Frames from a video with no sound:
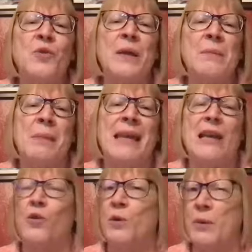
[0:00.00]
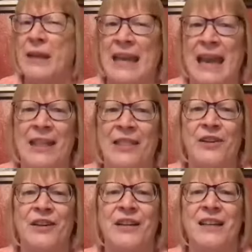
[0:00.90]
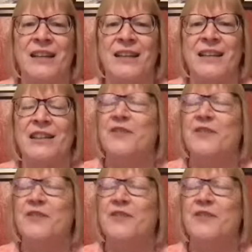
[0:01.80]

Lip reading: we make when we gather, the